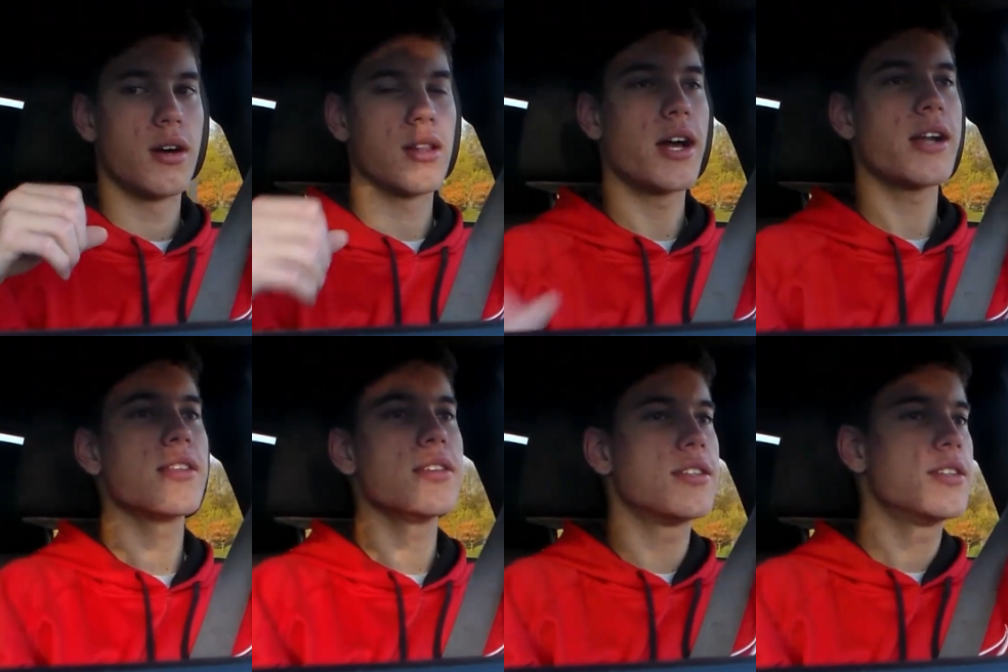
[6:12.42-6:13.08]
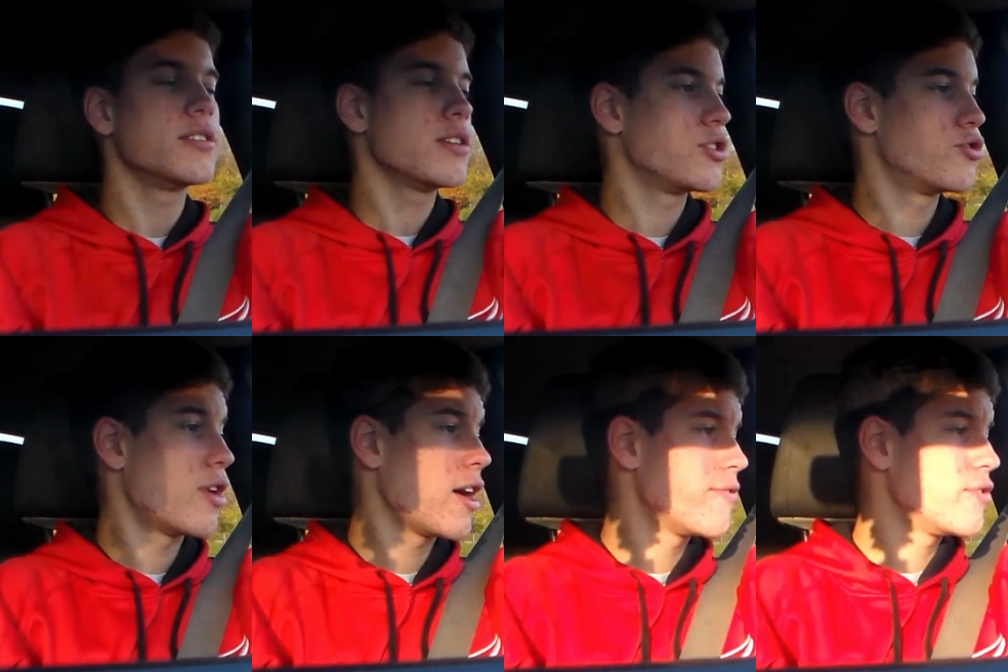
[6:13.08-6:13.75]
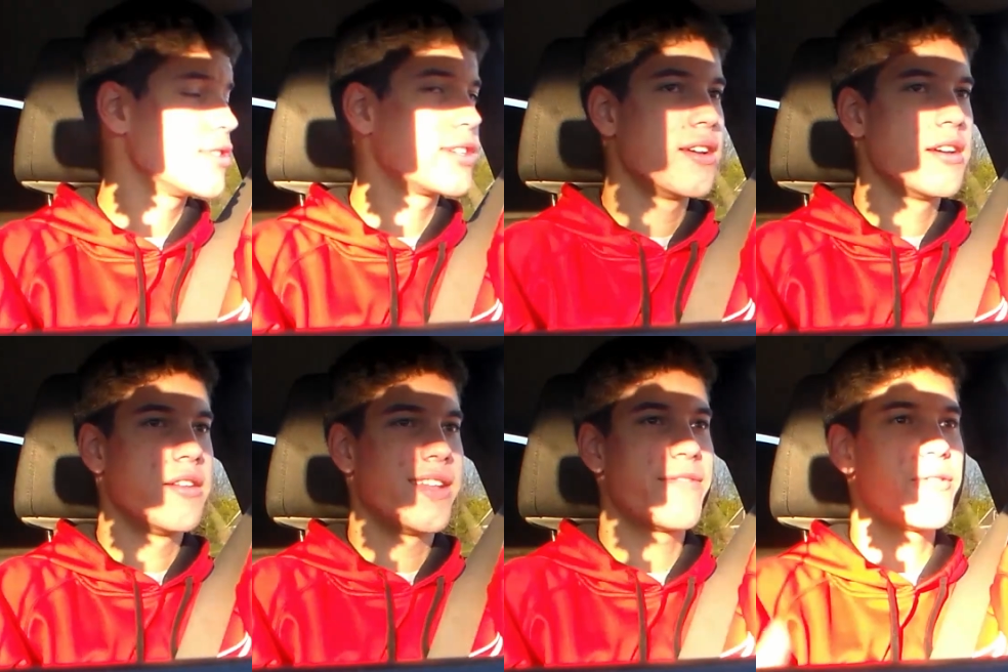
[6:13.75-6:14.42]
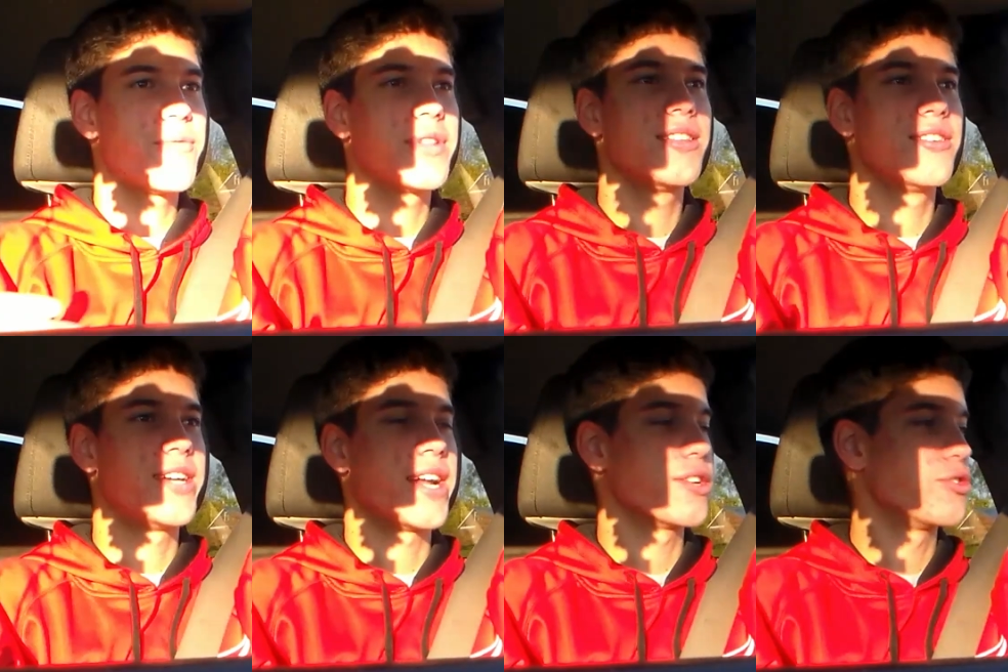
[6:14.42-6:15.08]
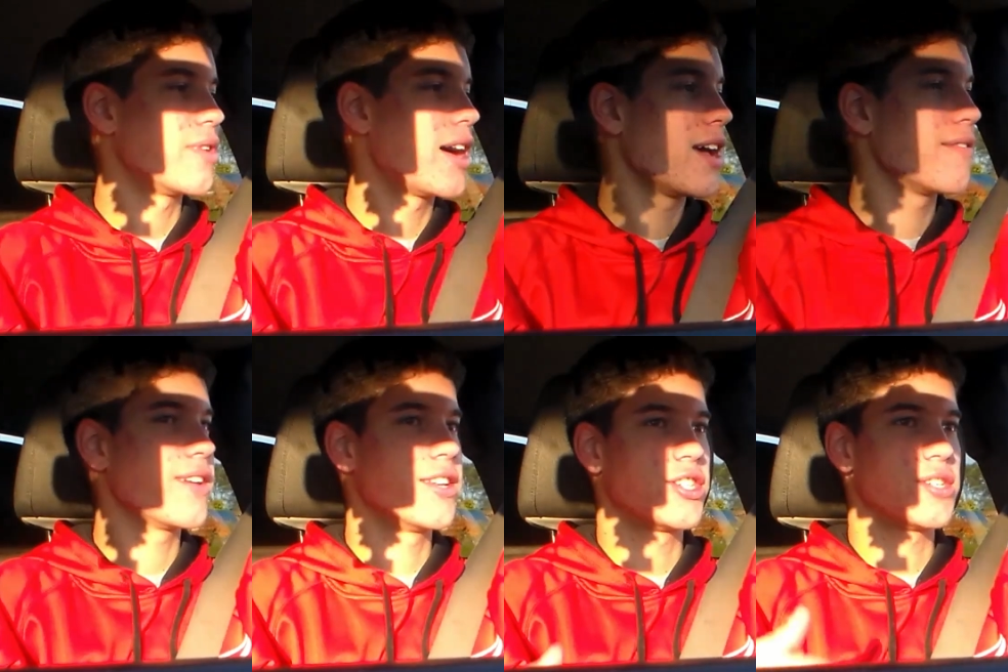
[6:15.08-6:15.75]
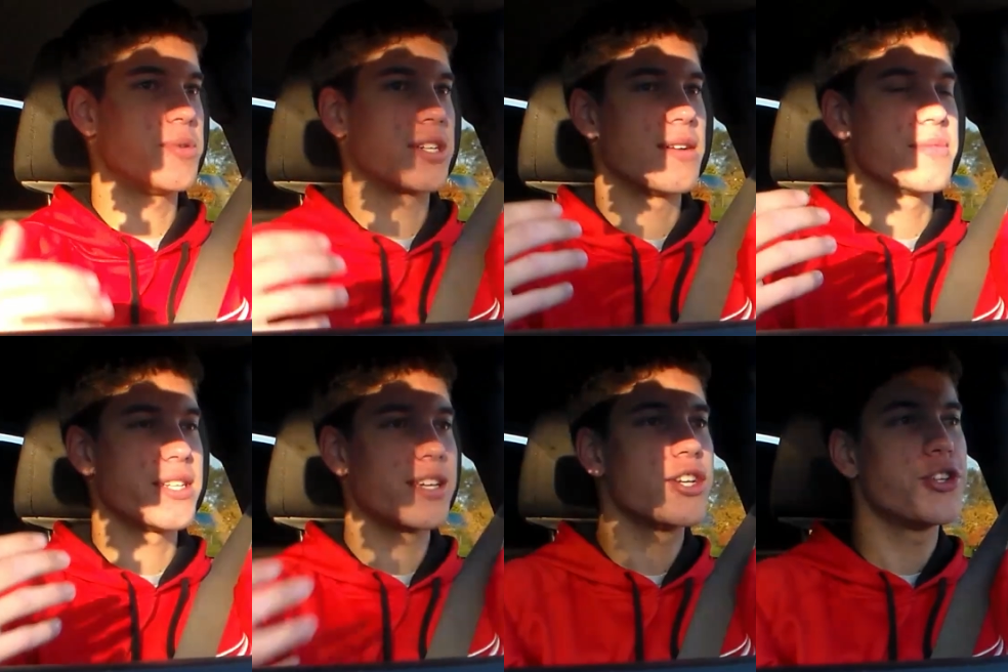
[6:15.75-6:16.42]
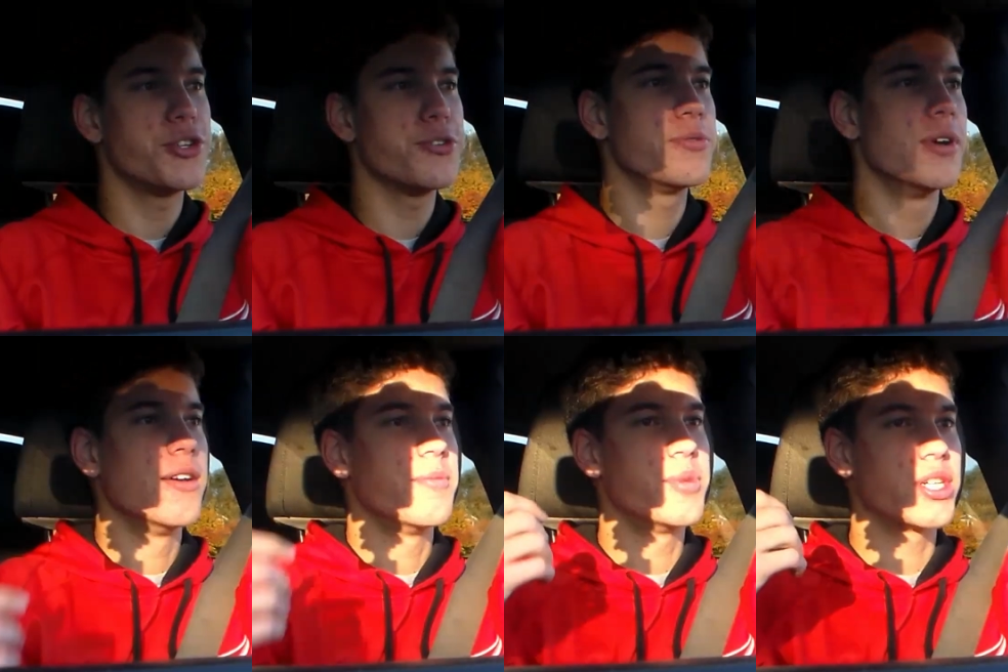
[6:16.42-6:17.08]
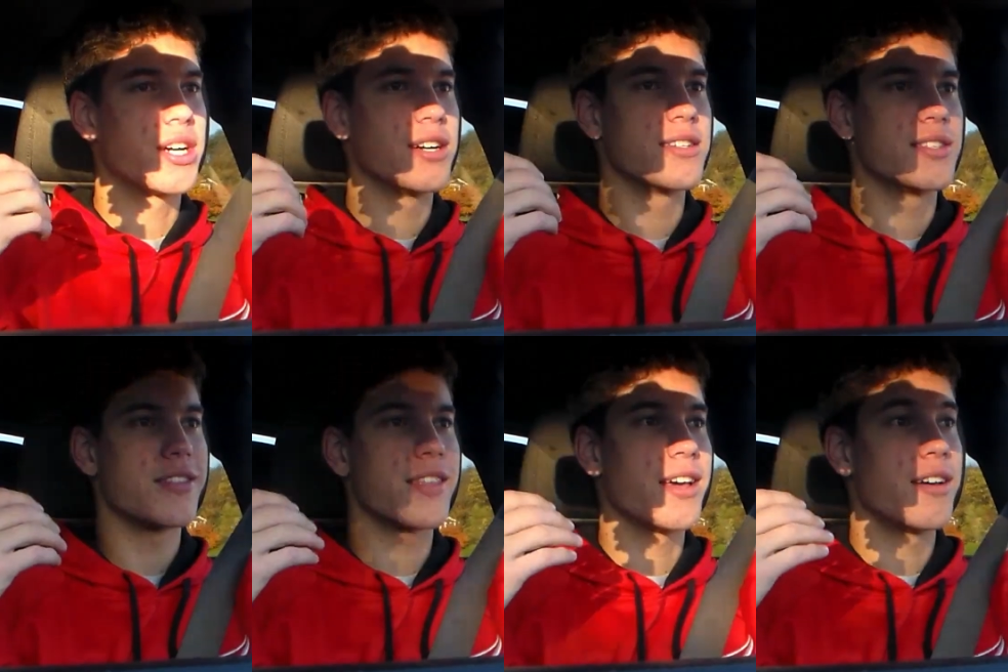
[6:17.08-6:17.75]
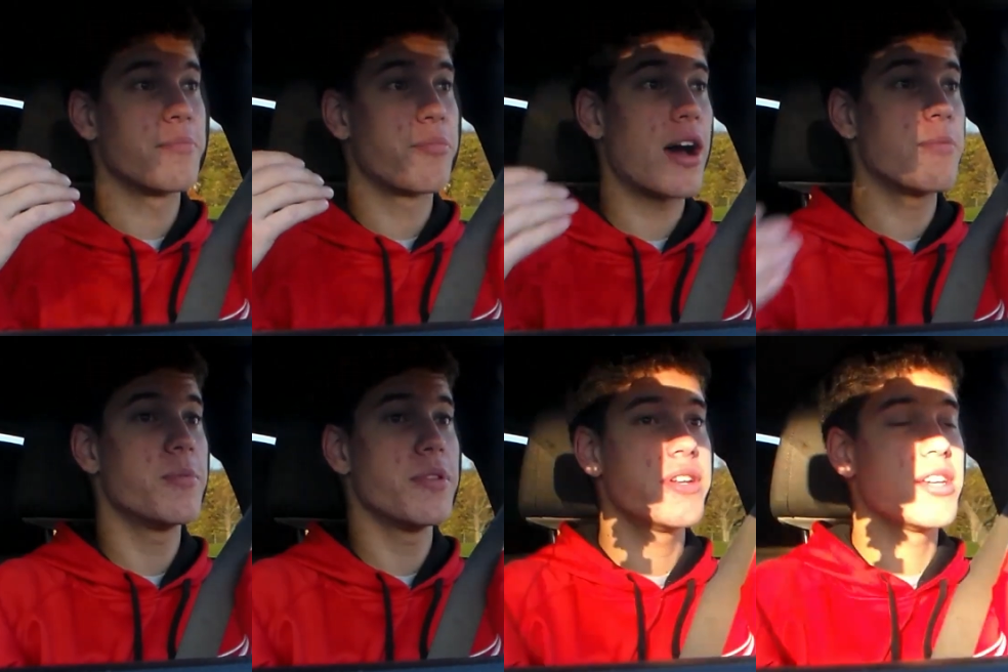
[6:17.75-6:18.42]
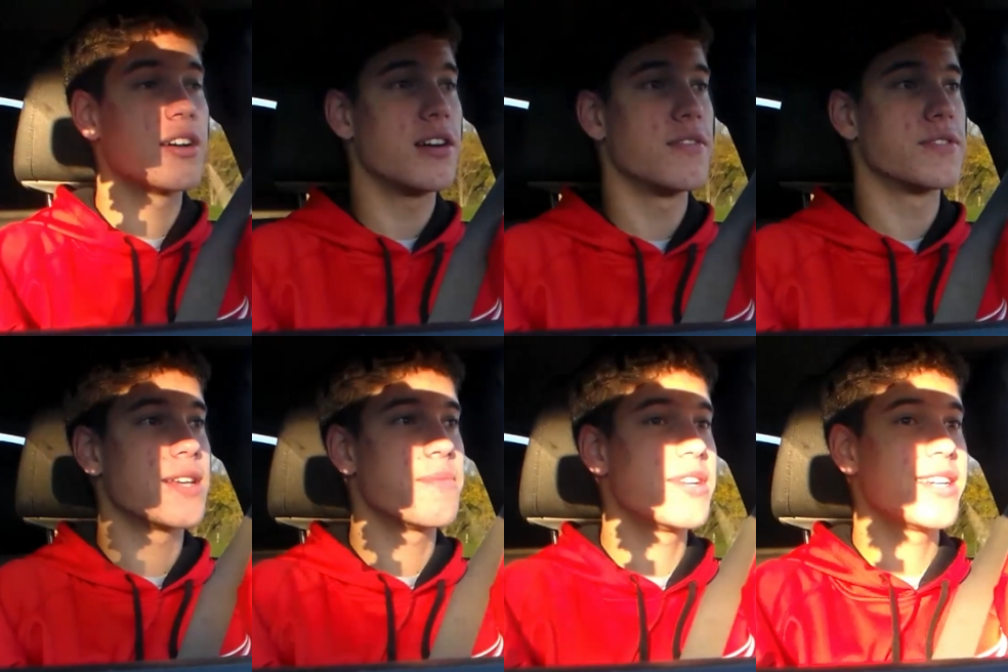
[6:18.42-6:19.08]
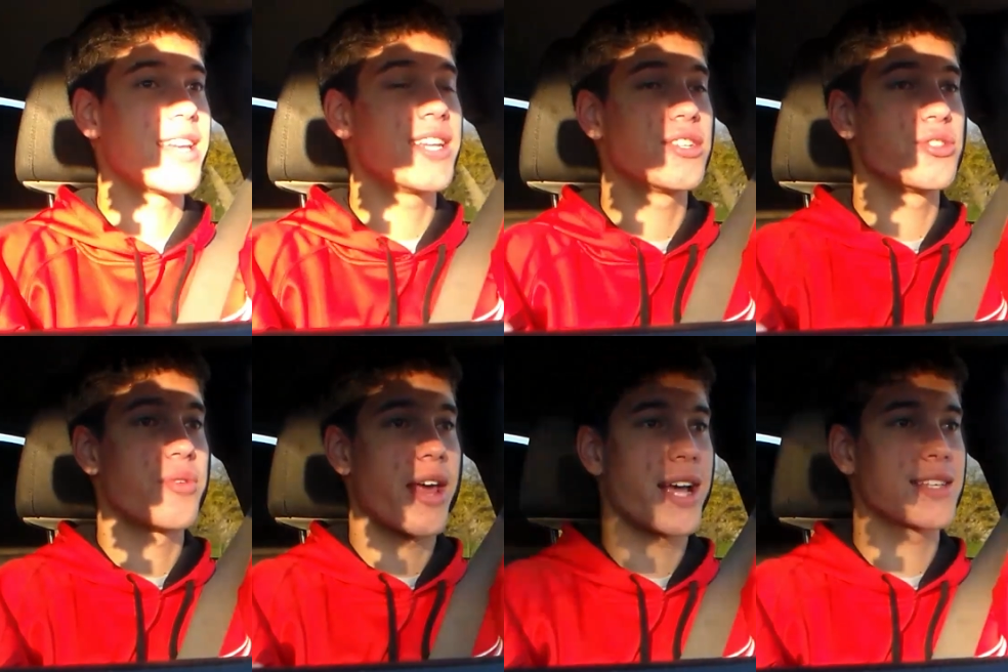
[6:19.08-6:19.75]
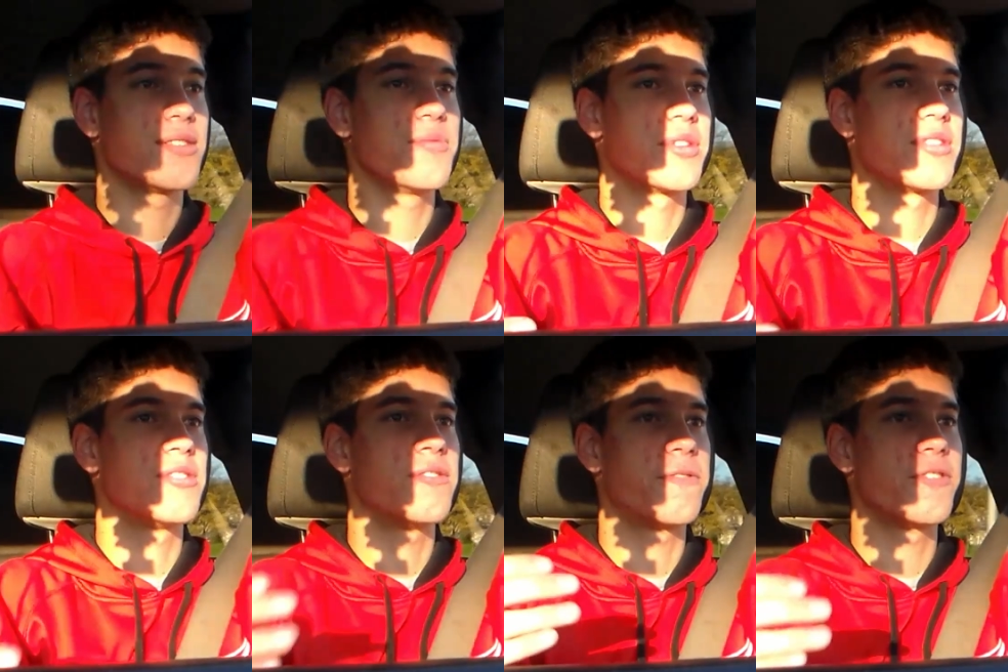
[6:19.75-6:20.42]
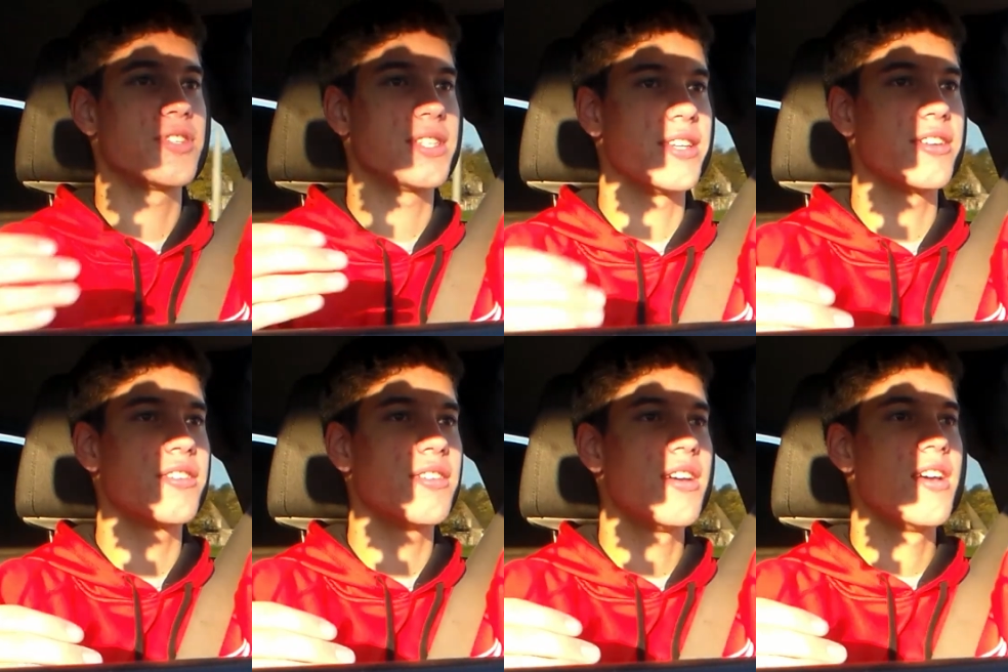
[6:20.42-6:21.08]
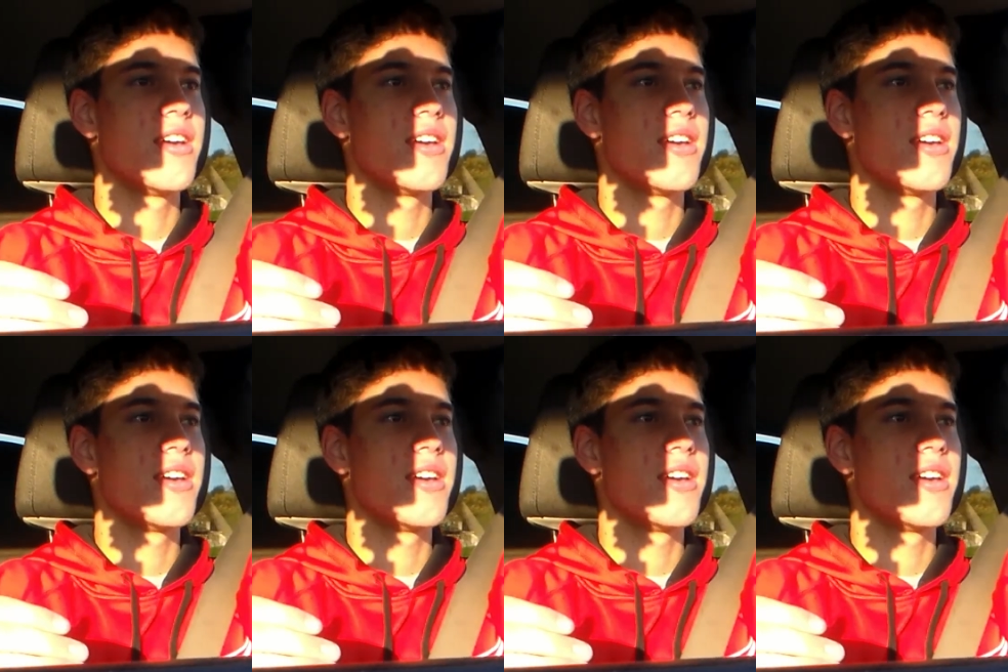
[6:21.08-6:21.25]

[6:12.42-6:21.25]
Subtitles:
A lot of these teenage drivers never really learn how to drive, and it just becomes an issue because the probability of somebody getting into an accident within their first year